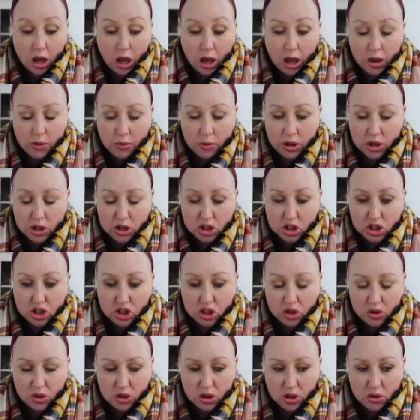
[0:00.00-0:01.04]
I want to just
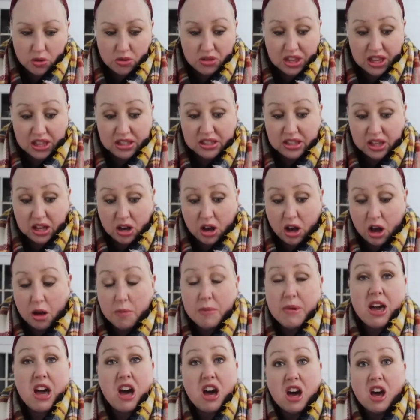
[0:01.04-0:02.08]
show you things that caught
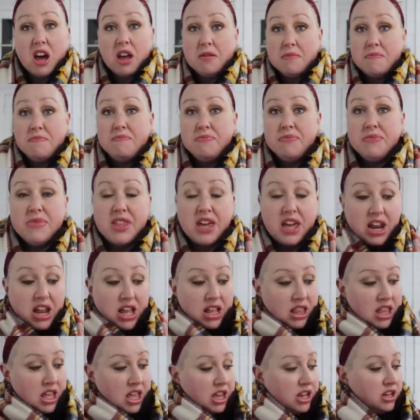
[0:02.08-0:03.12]
my eye that I
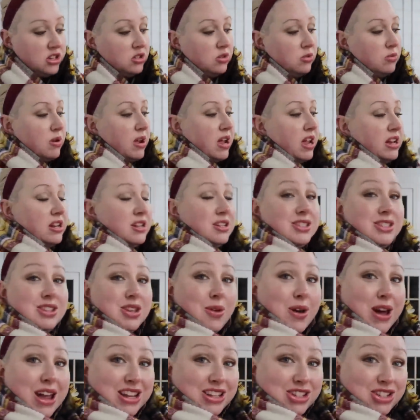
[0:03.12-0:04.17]
liked, right? So
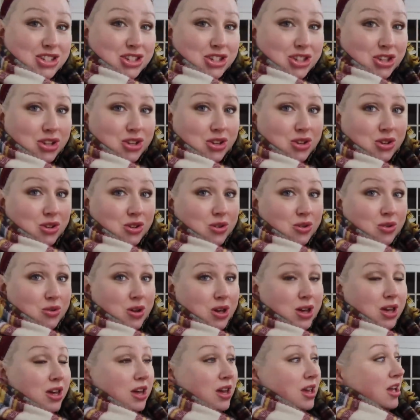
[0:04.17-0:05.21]
I do,
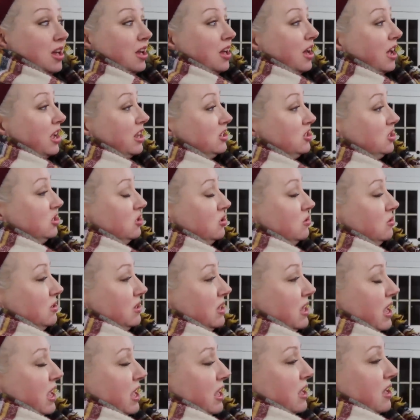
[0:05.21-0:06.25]
I do
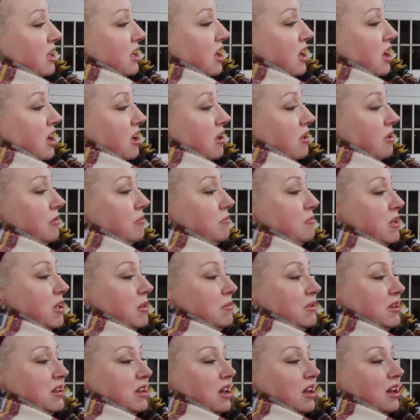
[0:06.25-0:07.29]
like, uh,
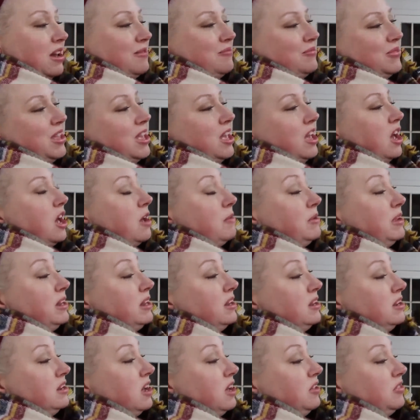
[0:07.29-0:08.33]
maybe not, I mean,
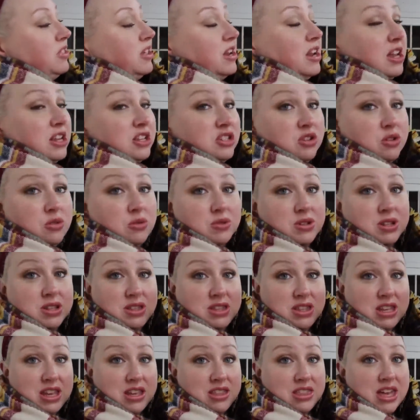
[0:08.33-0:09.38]
not that I don't
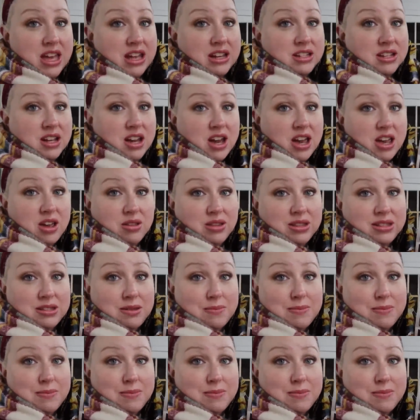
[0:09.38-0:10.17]
think that tile is